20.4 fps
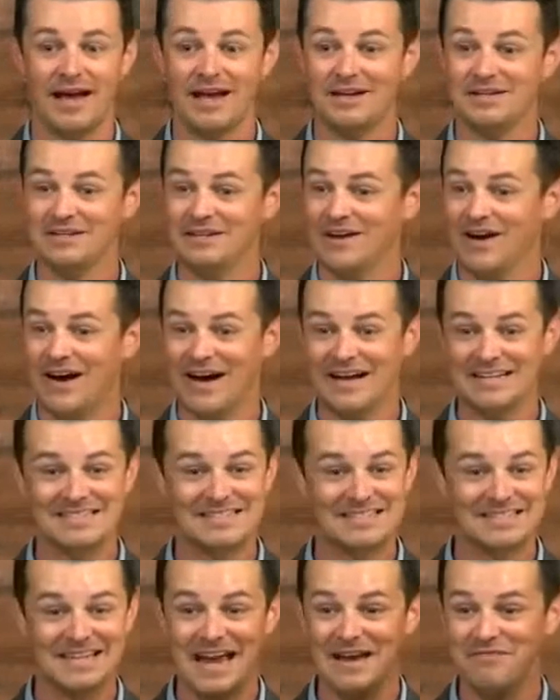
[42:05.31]
And
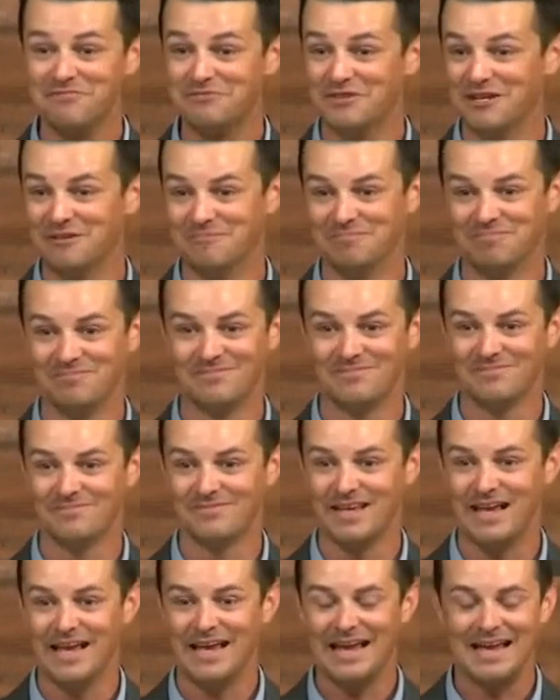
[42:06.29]
God saved him.
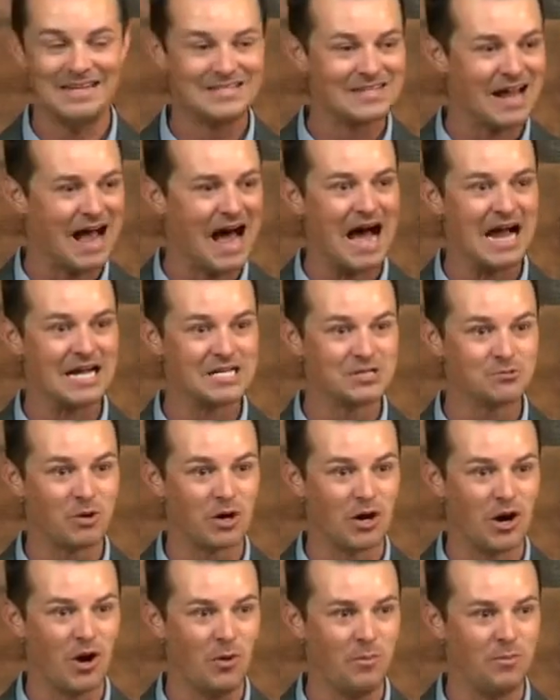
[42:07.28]
His eyes
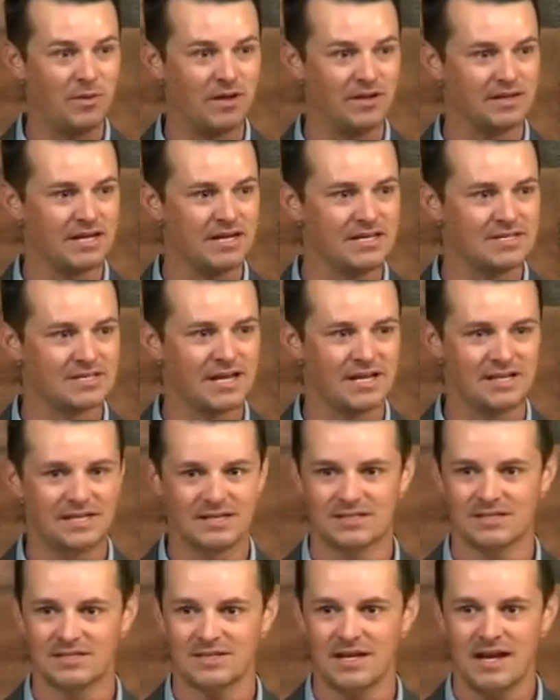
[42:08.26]
were opened. He said,
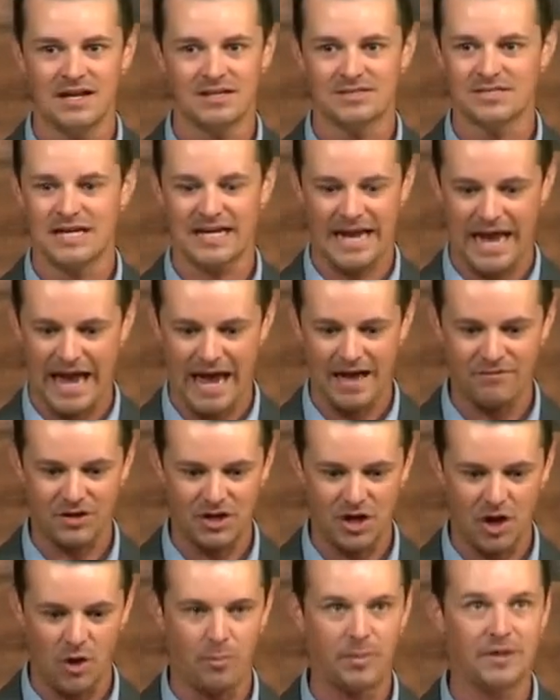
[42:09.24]
It's, it's like
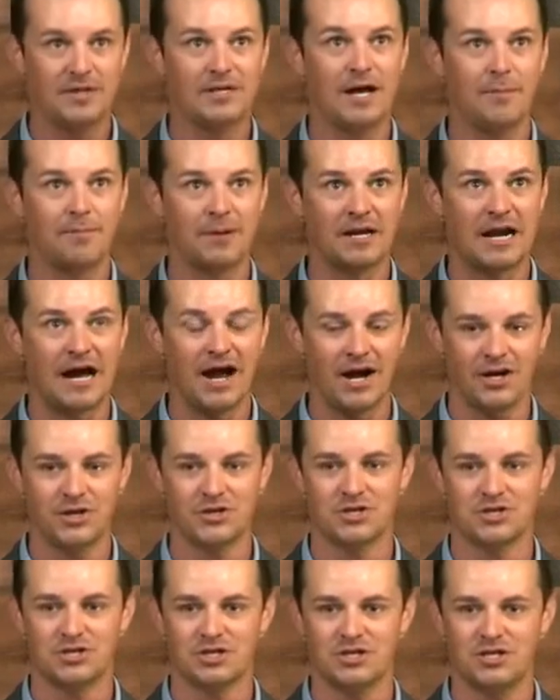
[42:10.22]
heaven opened up, and I
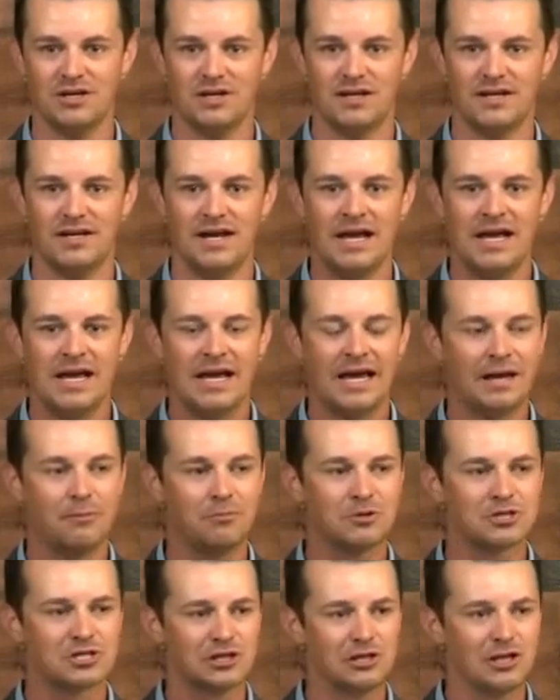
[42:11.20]
understood.
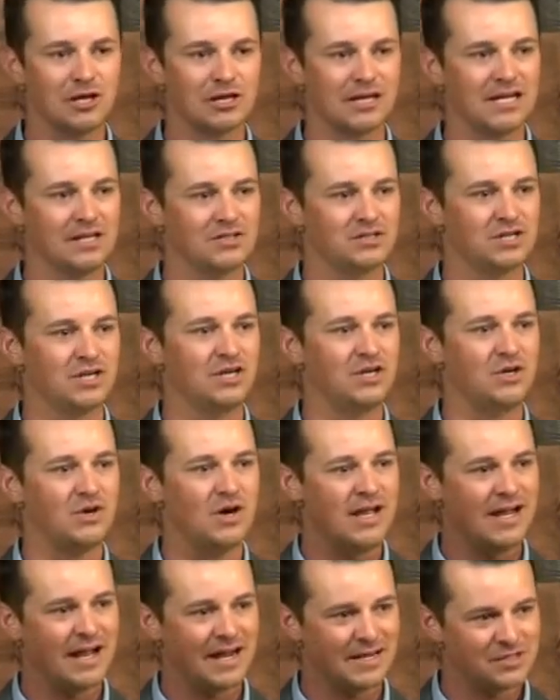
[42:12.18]
It was looking
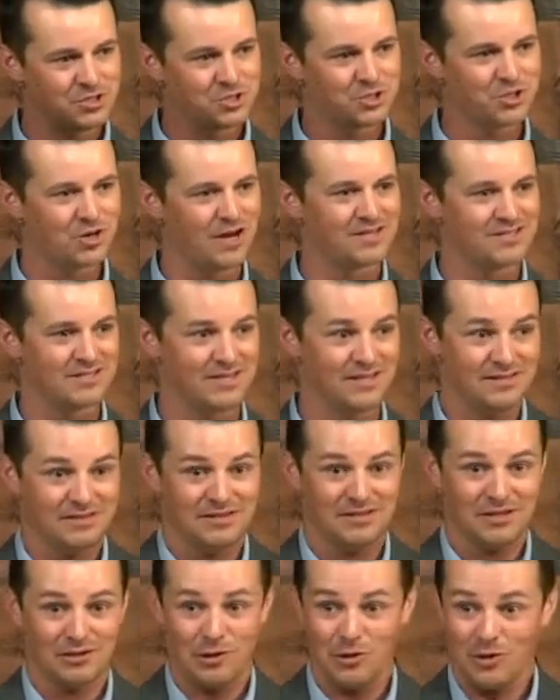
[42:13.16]
to and
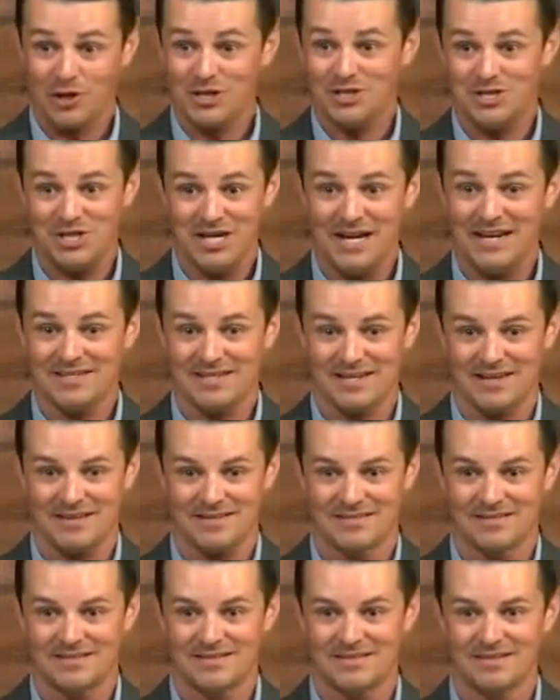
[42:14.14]
trusting the Lord
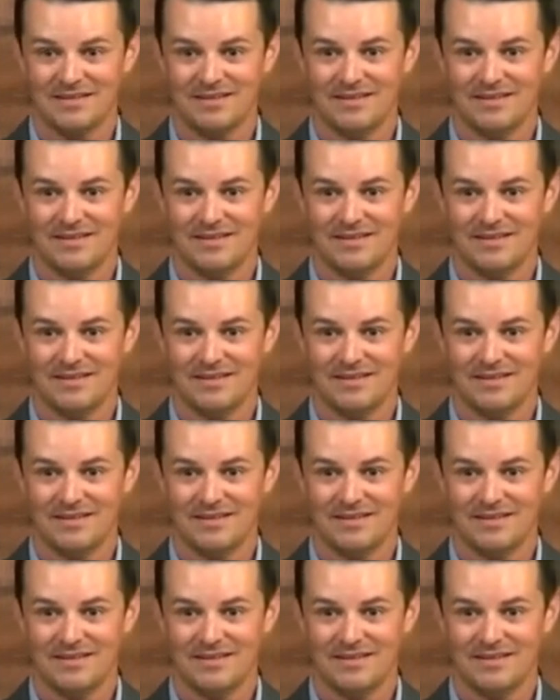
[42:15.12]
Jesus.